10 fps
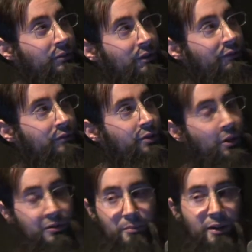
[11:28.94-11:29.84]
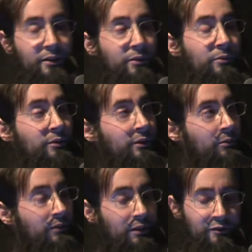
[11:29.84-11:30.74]
sort of chosen by you.
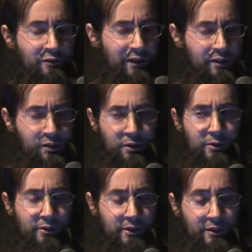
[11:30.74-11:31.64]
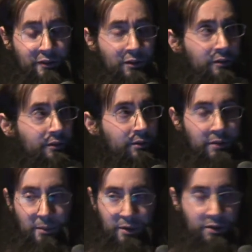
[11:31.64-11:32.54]
If you find shooting really difficult, you
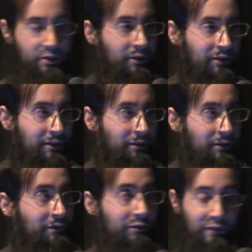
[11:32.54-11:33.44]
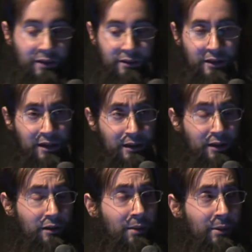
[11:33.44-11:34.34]
get better shooting skills. If you find
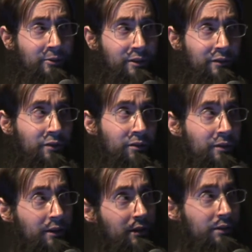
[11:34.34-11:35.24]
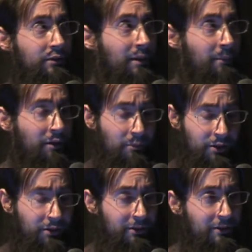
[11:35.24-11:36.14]
hand-to-hand combat really difficult, you get better
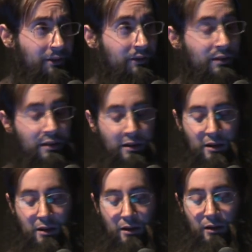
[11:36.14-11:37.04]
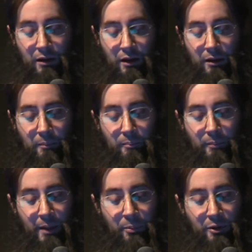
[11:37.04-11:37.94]
martial arts skills.
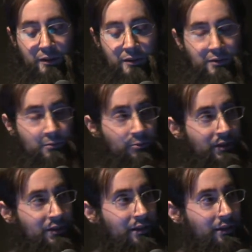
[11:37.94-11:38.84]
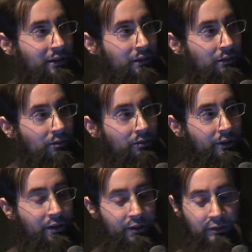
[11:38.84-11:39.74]
By putting this reset in
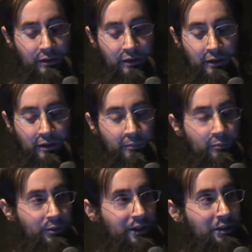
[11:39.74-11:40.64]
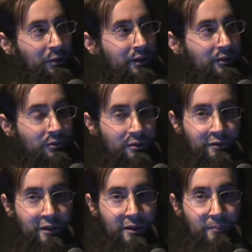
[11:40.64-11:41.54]
early on, we let the player sort of